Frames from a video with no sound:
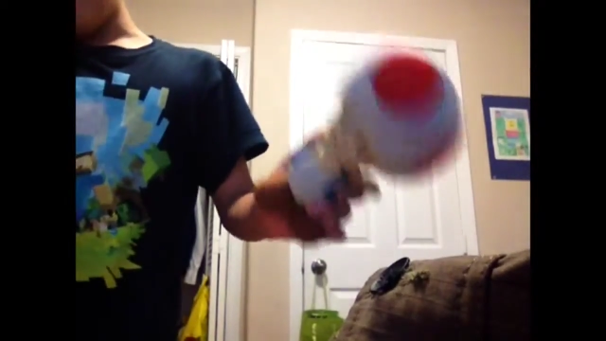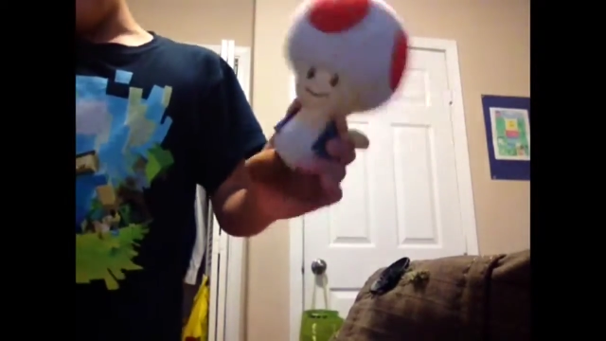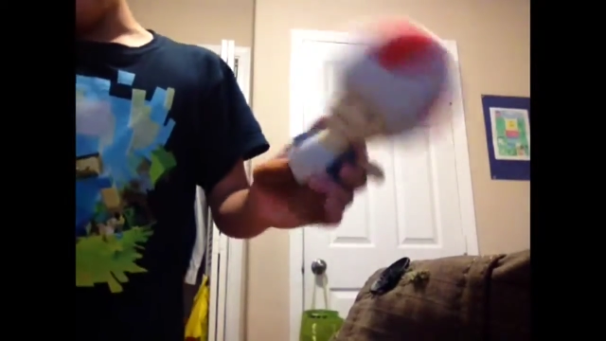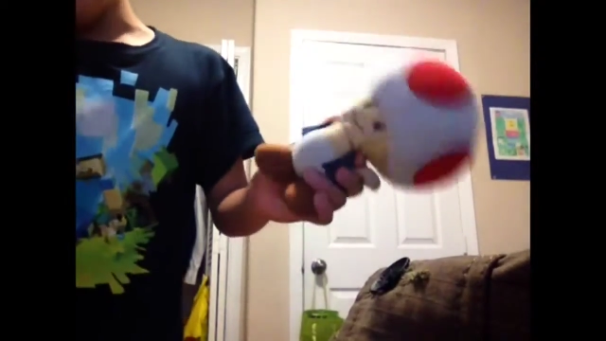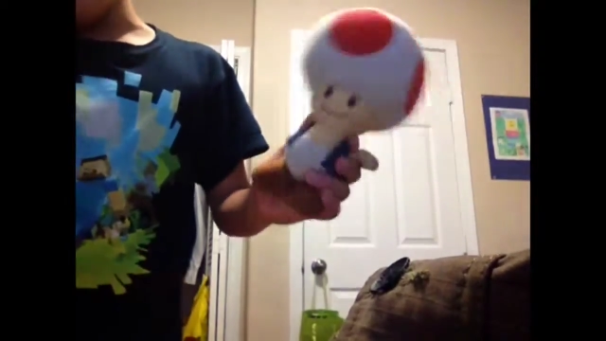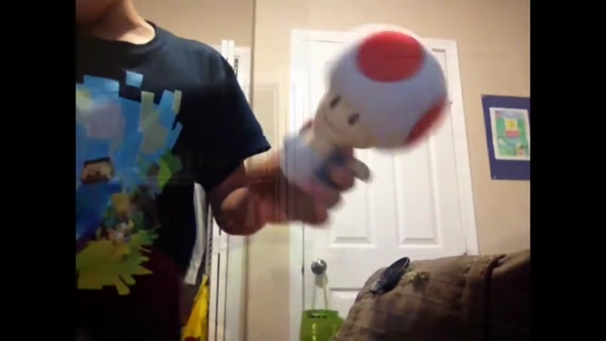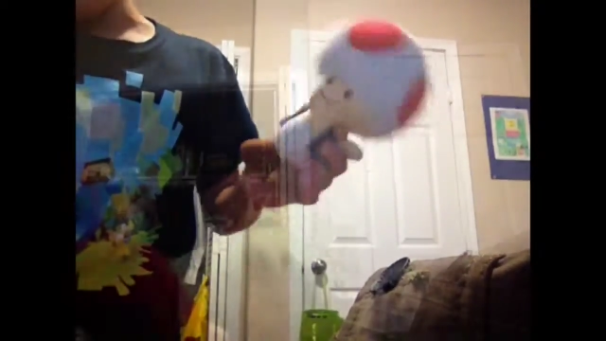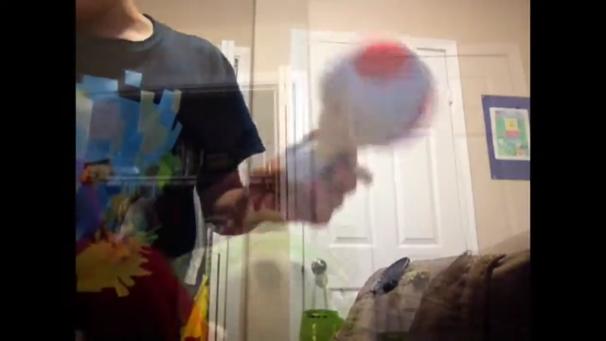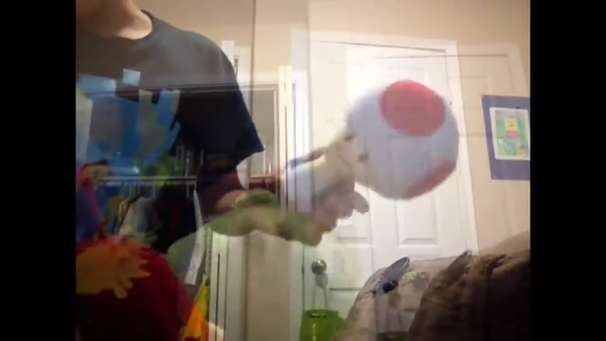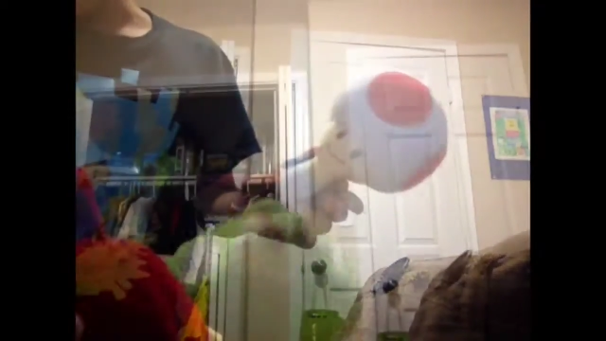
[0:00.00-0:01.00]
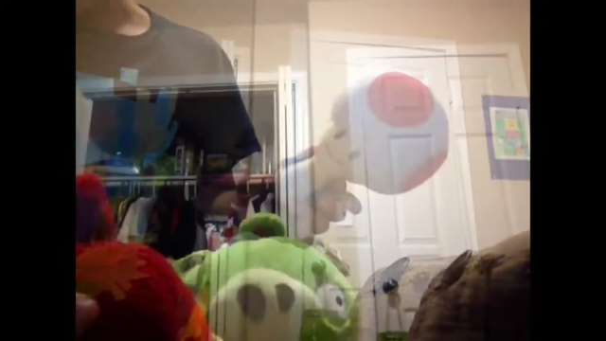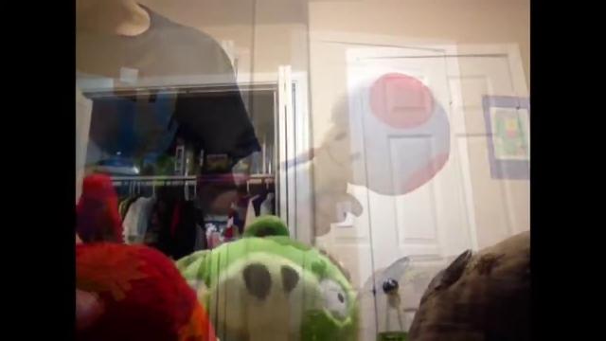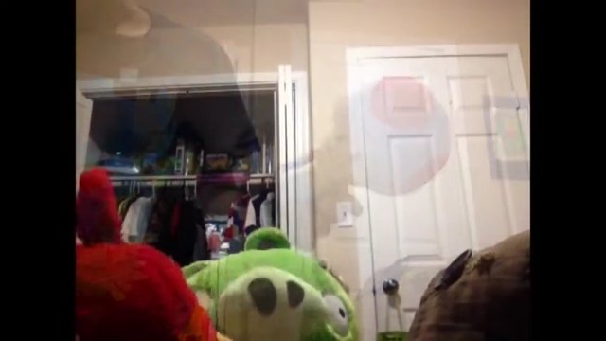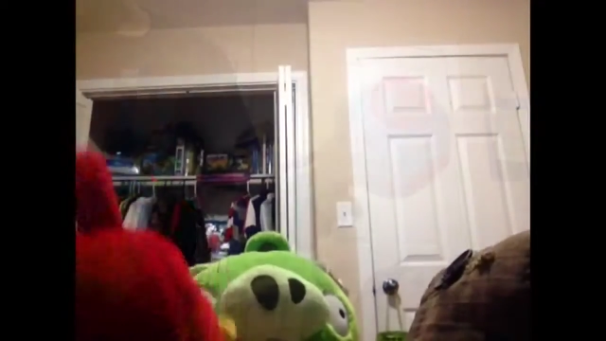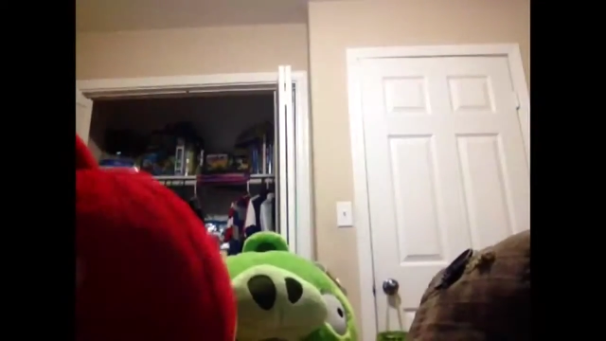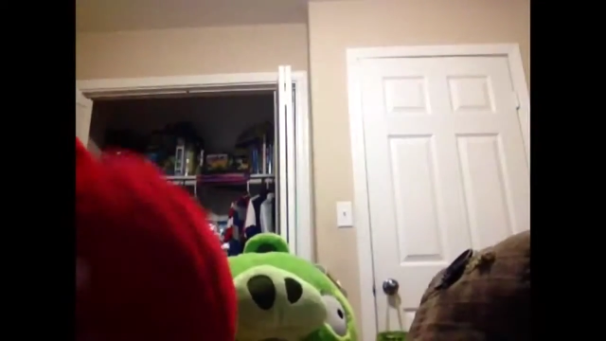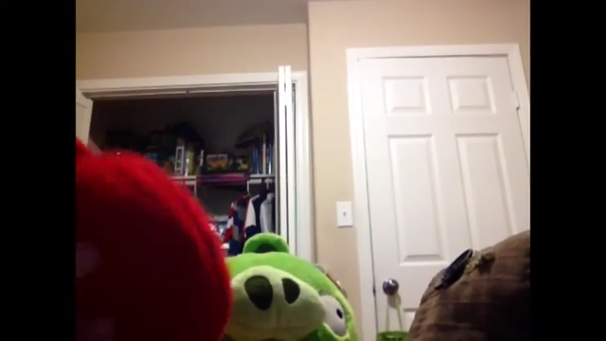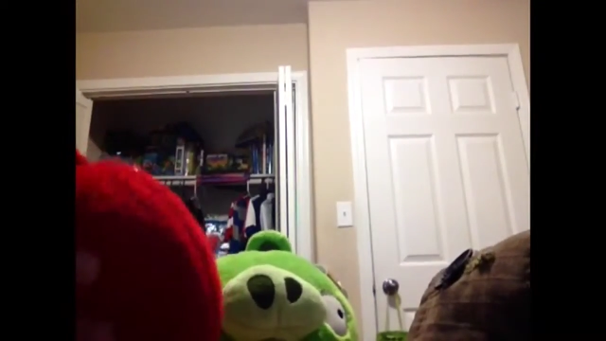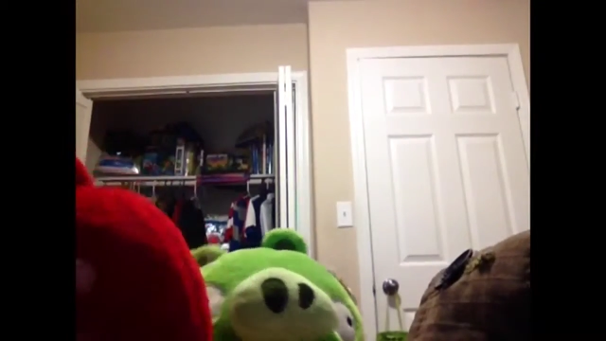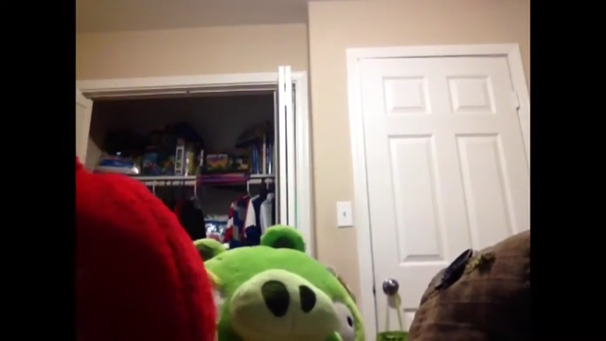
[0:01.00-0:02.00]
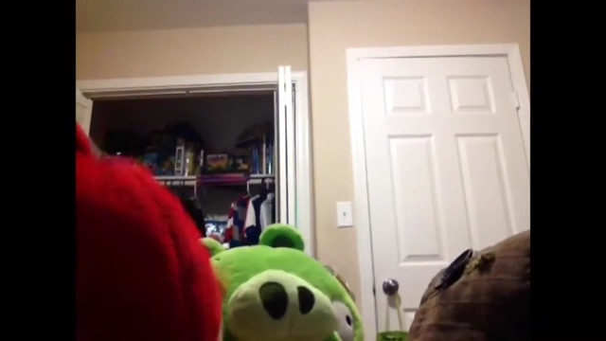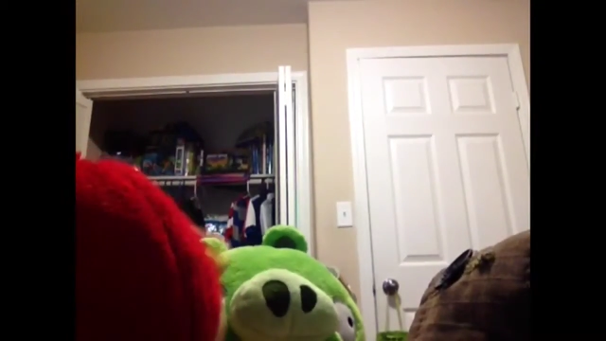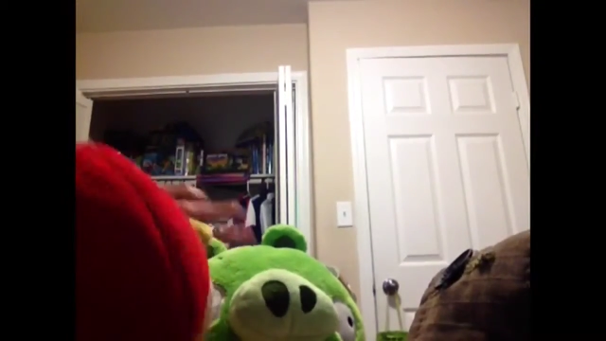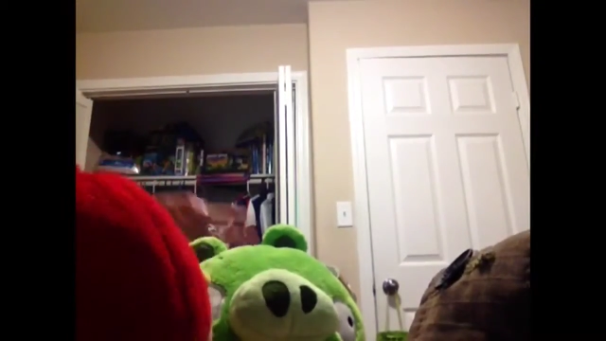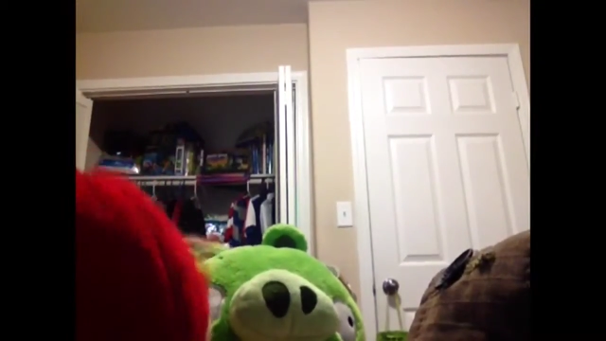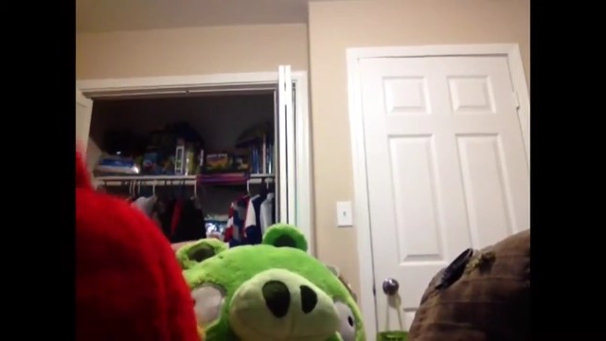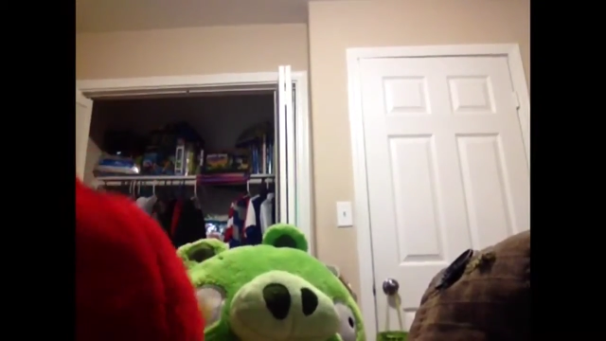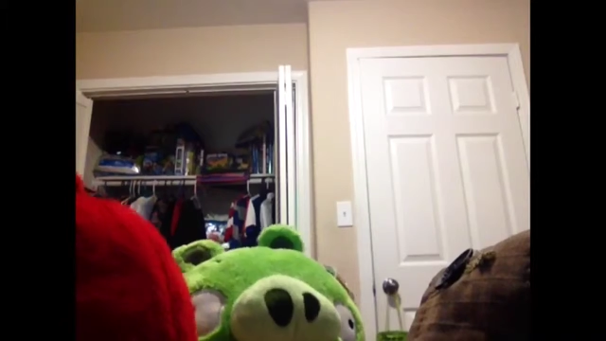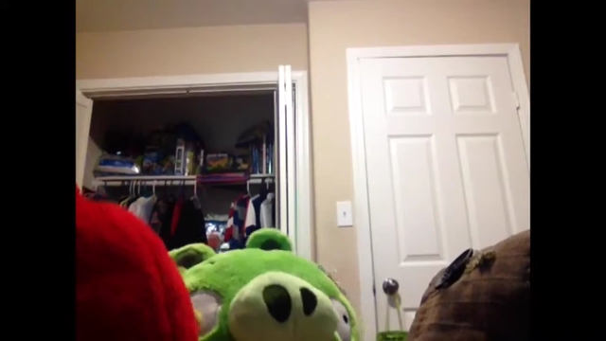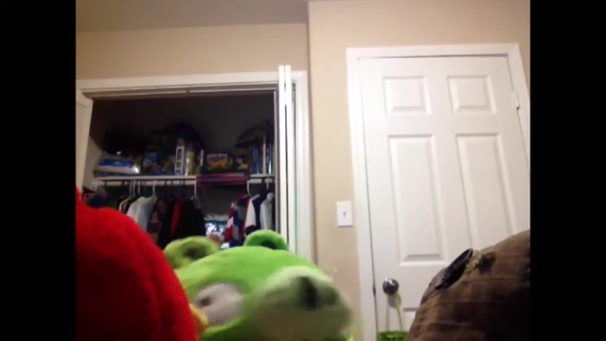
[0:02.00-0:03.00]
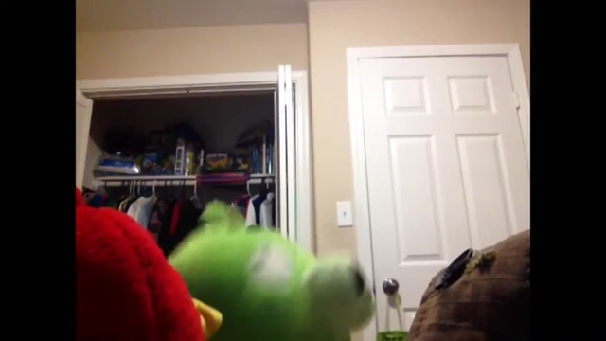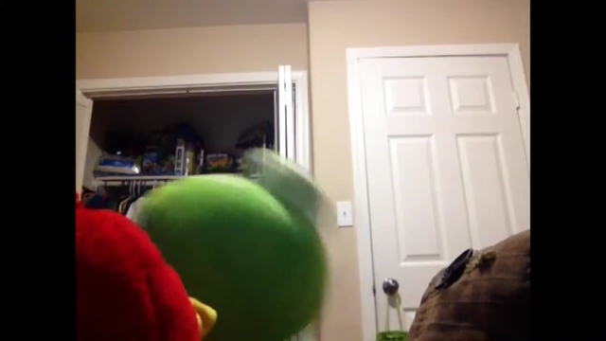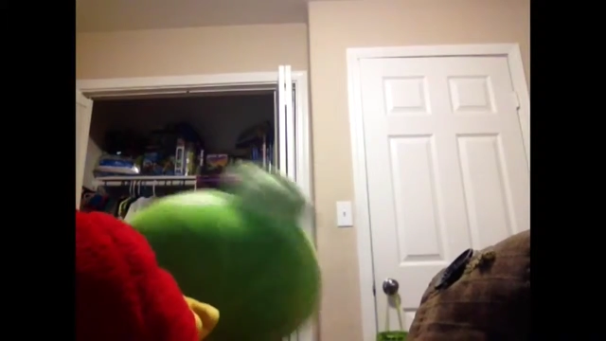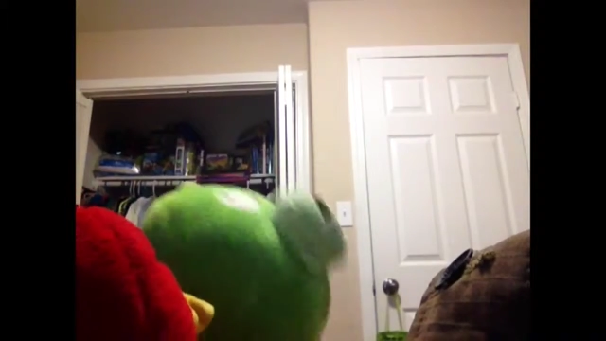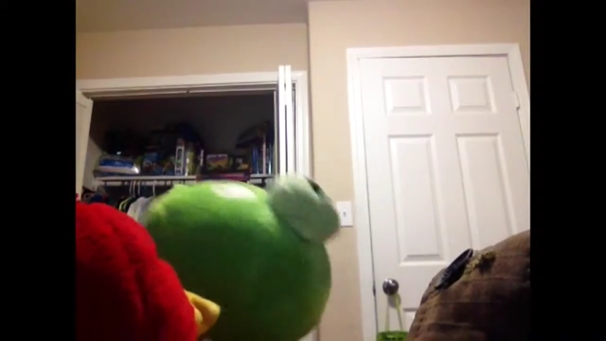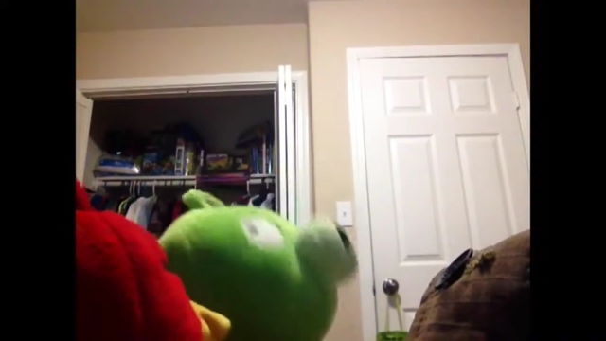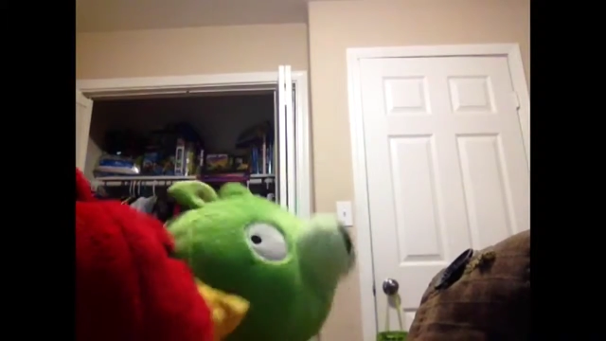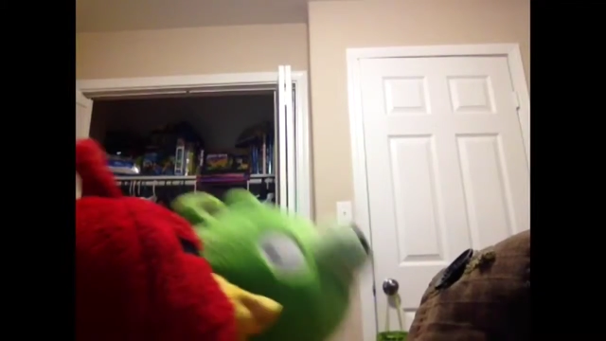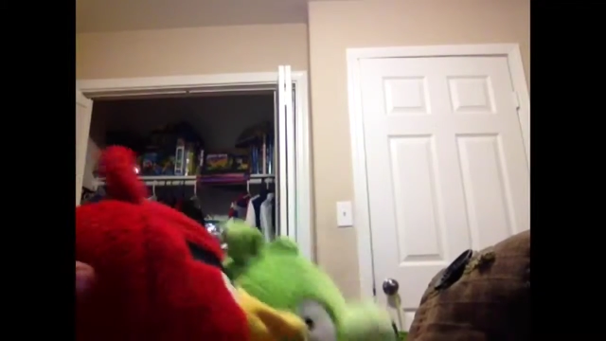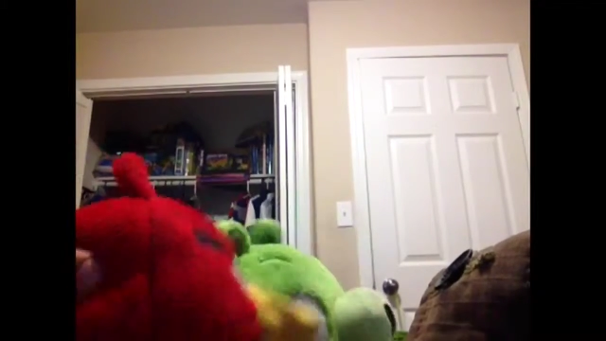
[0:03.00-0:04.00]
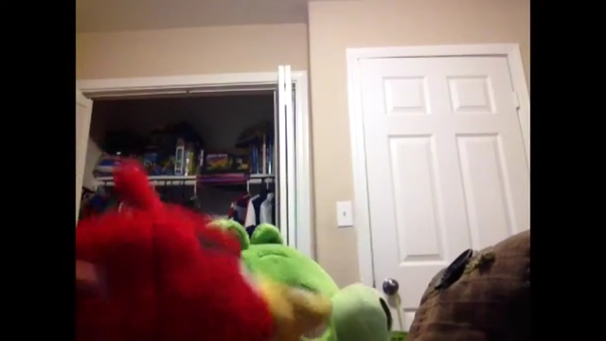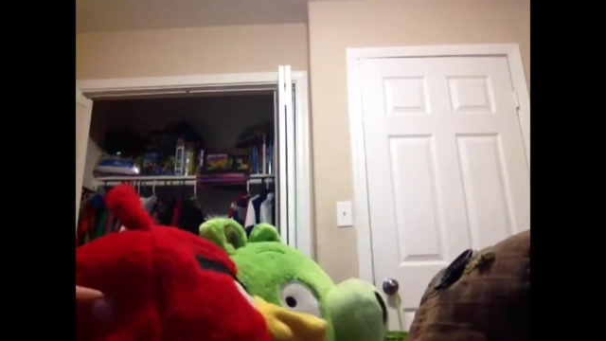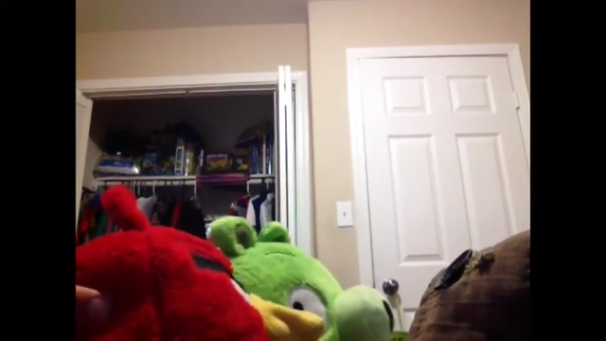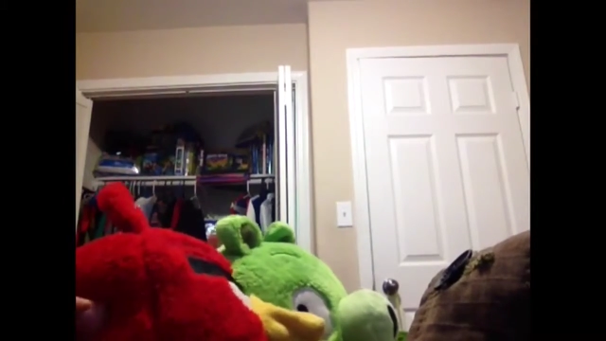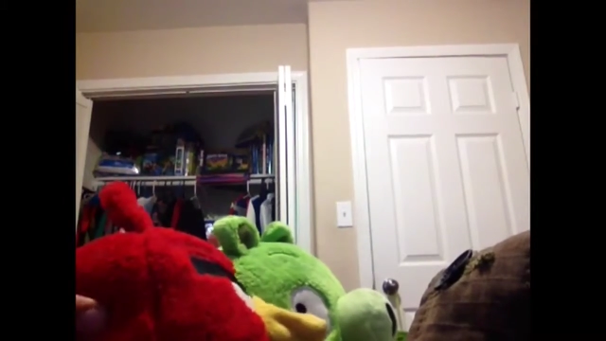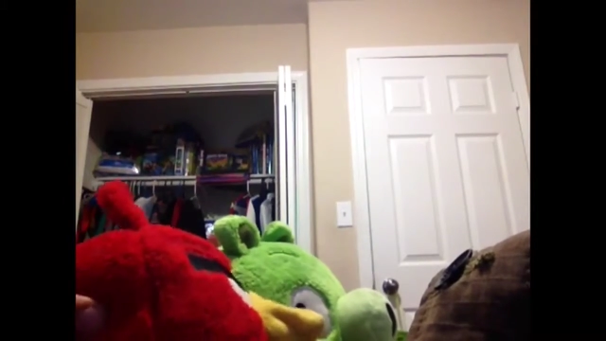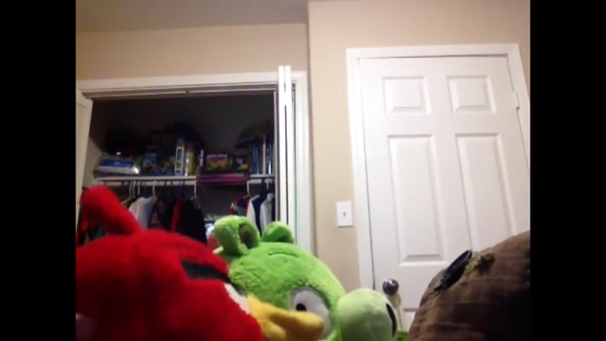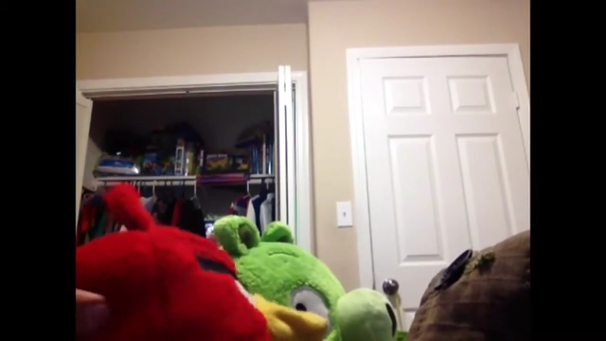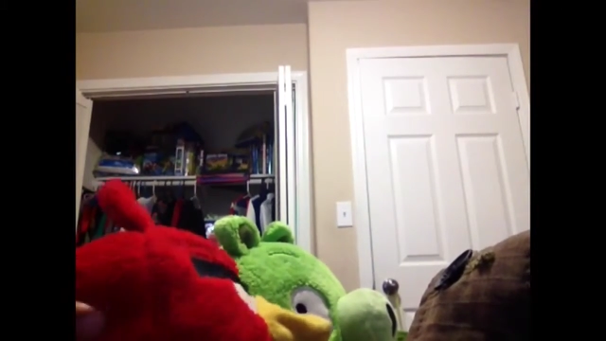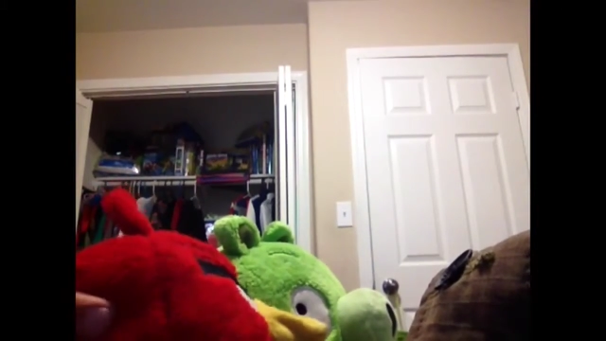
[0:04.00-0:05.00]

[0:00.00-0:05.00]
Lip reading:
Nobody's mouth can be seen.